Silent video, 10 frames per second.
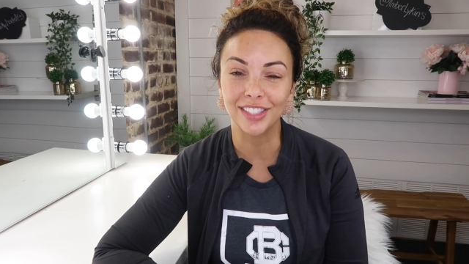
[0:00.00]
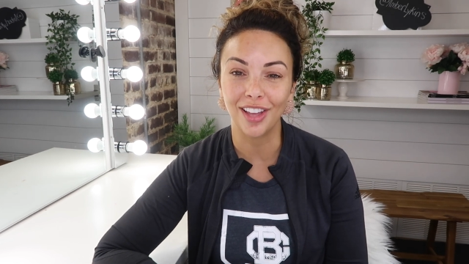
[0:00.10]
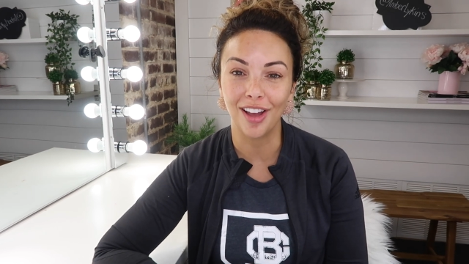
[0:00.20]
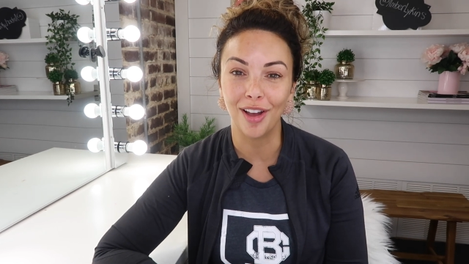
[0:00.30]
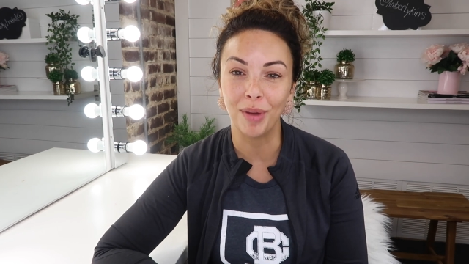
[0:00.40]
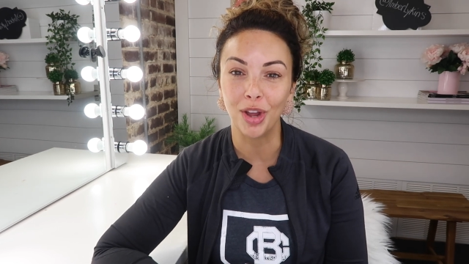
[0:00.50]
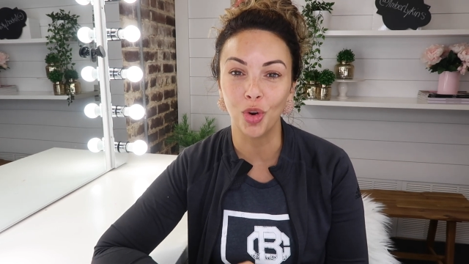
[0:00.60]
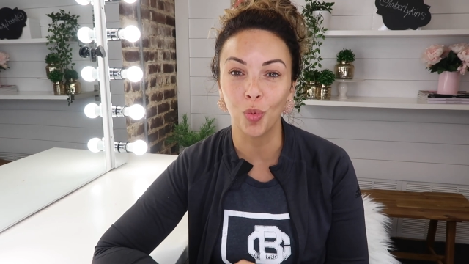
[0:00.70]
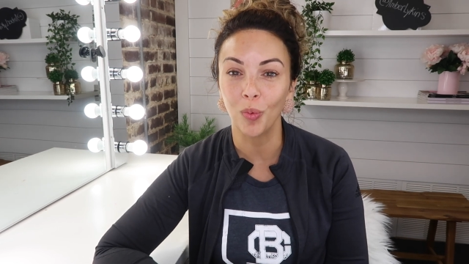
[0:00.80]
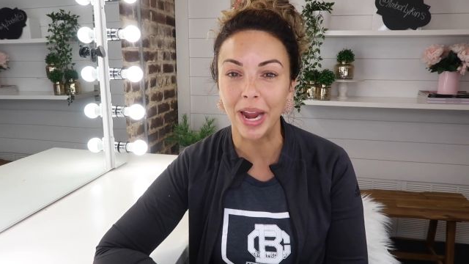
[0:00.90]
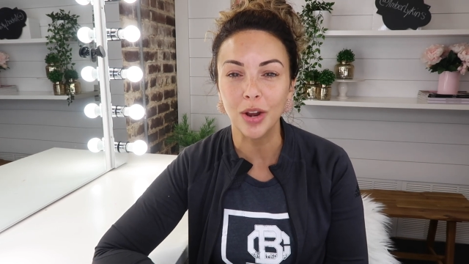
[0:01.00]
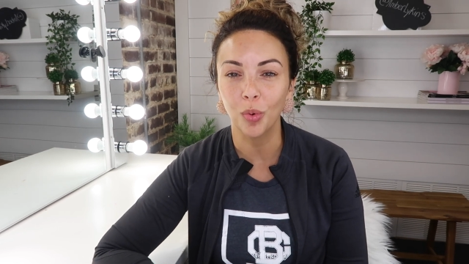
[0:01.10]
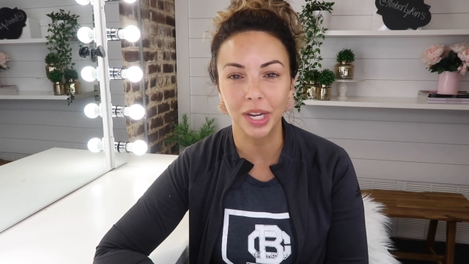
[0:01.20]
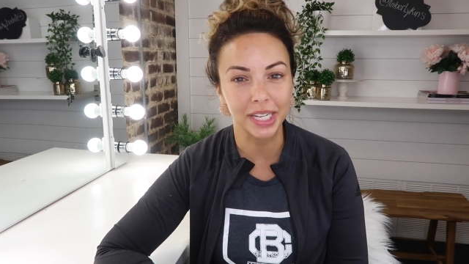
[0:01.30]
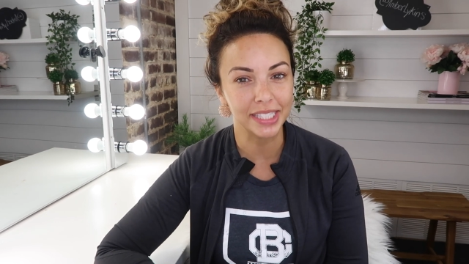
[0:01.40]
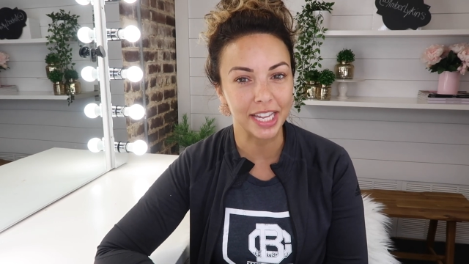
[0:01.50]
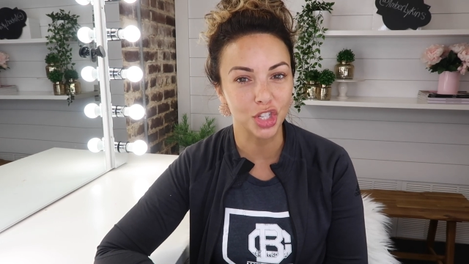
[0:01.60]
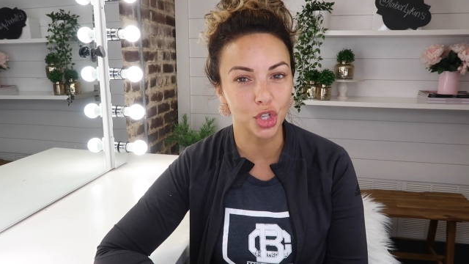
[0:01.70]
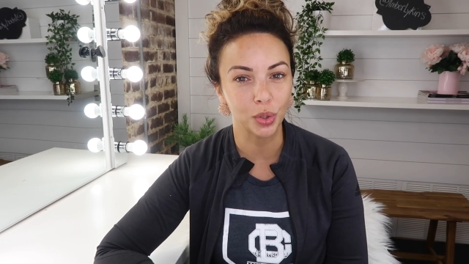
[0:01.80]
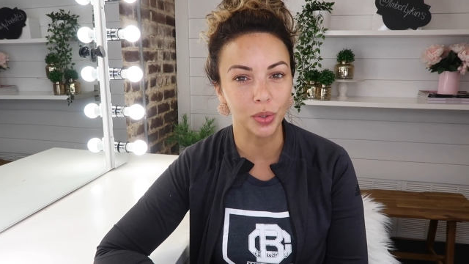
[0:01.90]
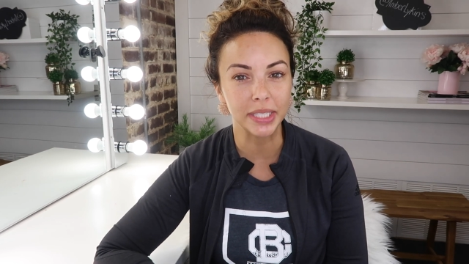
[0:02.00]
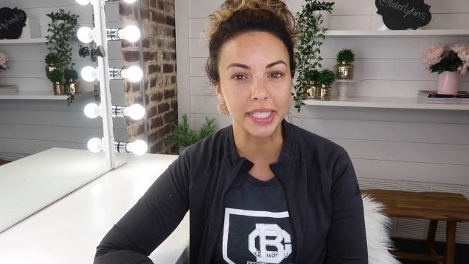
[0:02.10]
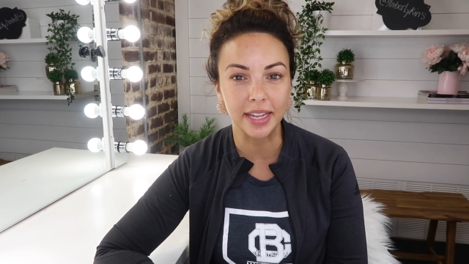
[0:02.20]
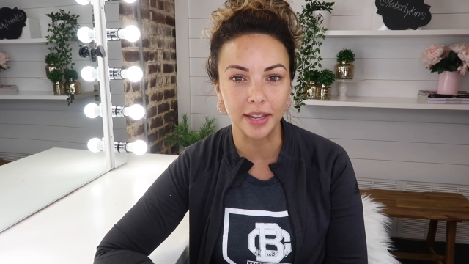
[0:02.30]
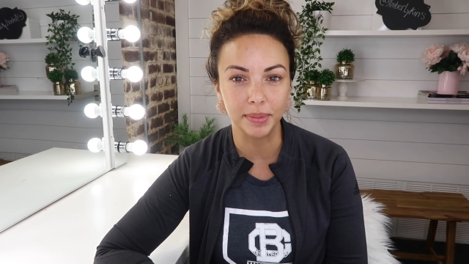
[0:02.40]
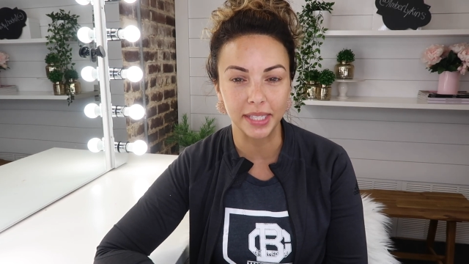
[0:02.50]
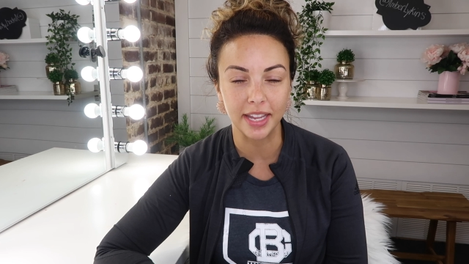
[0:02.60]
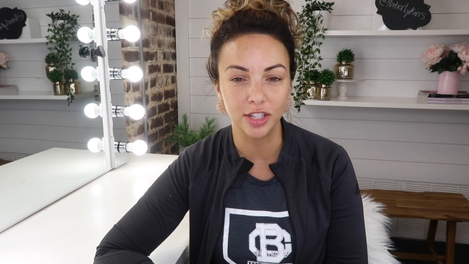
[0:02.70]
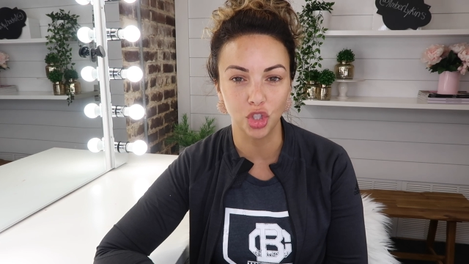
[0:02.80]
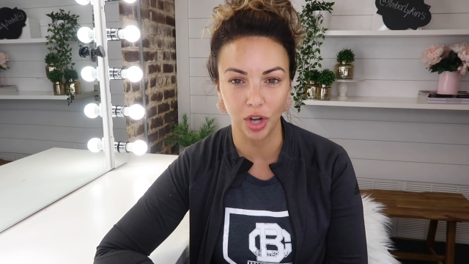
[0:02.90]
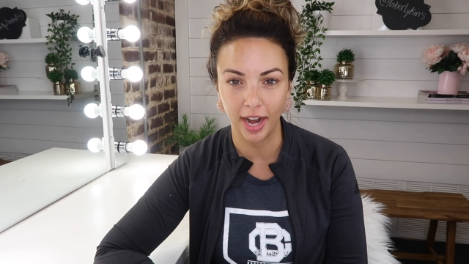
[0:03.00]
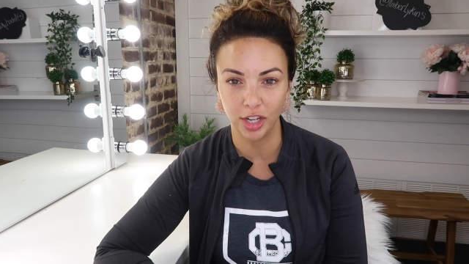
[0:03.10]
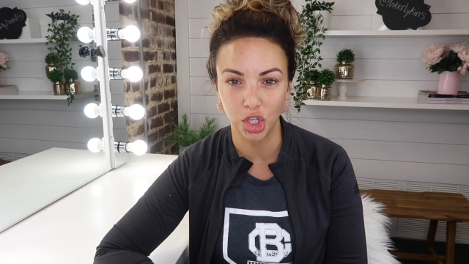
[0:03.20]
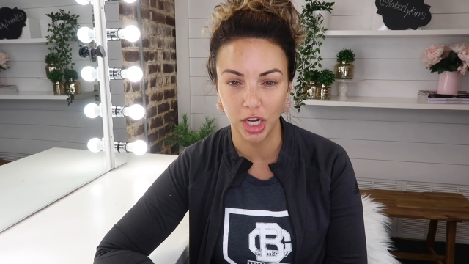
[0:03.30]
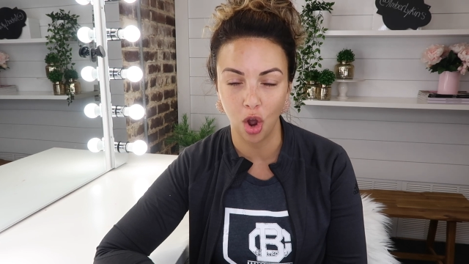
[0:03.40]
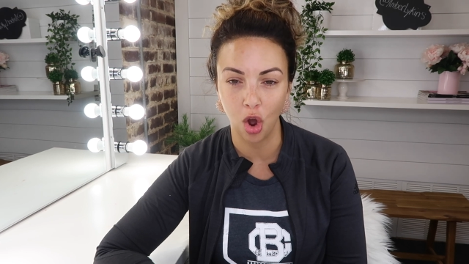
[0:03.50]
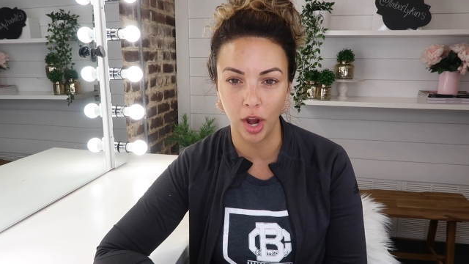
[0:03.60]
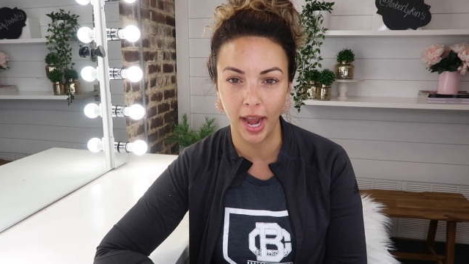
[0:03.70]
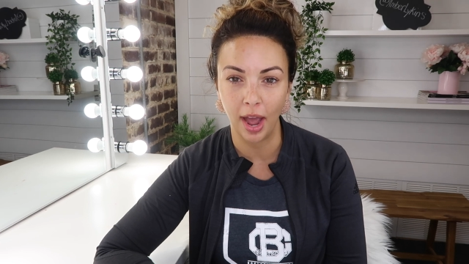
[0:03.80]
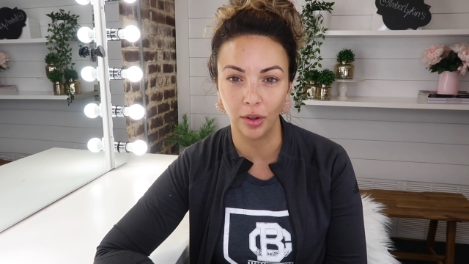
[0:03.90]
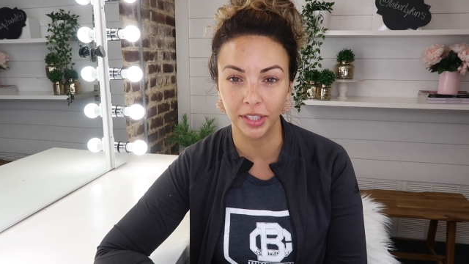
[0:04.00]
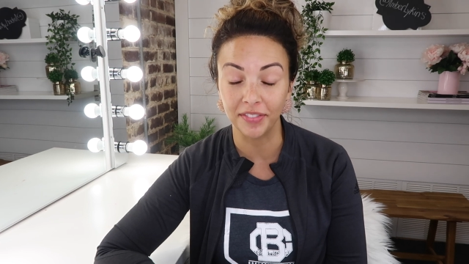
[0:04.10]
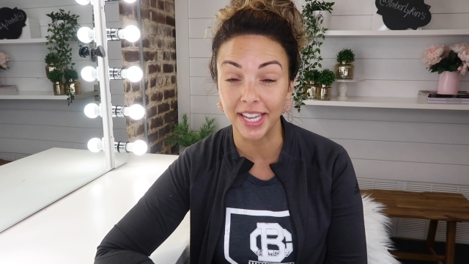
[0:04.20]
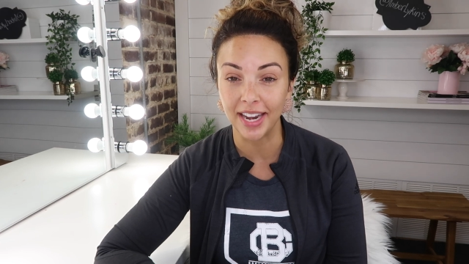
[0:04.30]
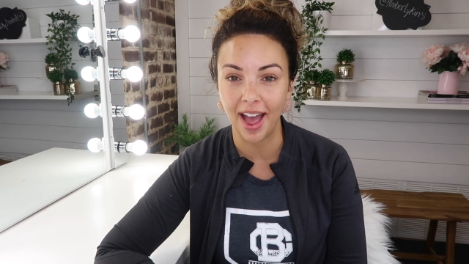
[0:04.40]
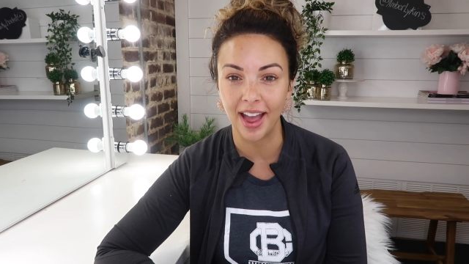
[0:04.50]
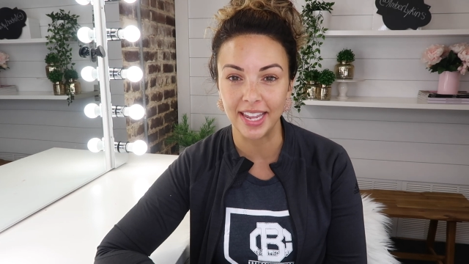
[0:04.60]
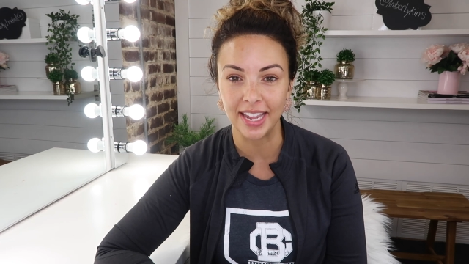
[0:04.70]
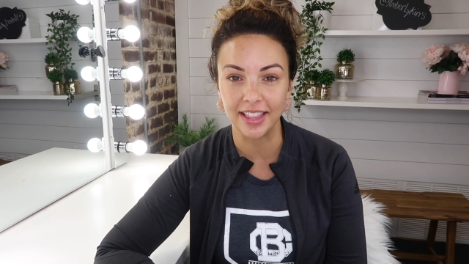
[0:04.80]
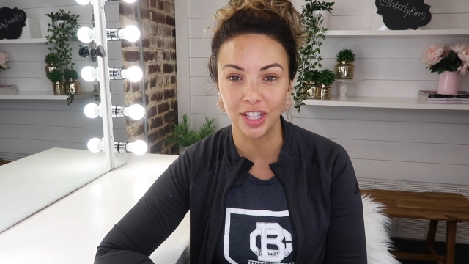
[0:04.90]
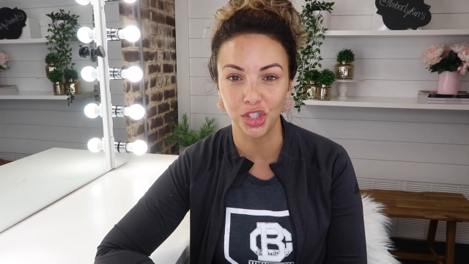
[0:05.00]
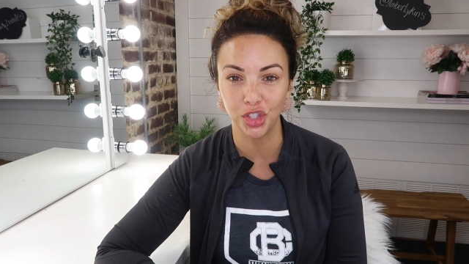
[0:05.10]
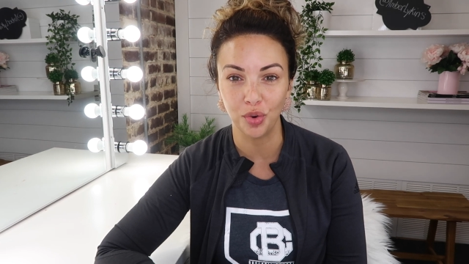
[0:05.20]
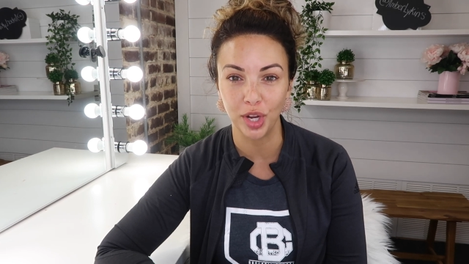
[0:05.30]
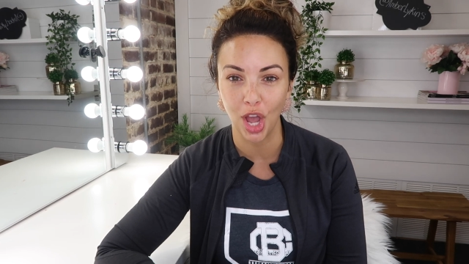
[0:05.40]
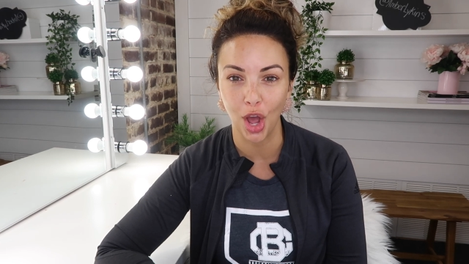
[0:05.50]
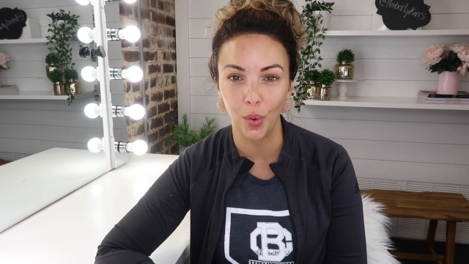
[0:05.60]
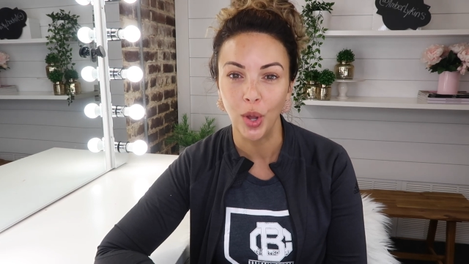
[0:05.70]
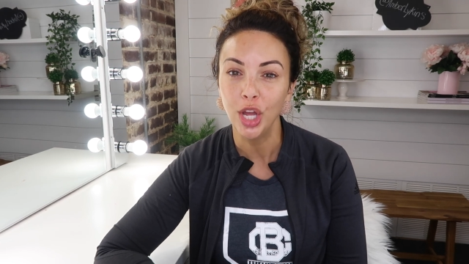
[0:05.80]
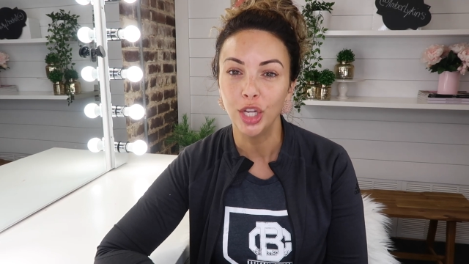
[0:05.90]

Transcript: some great organizational tips and strategy on how Olivia and I get the studio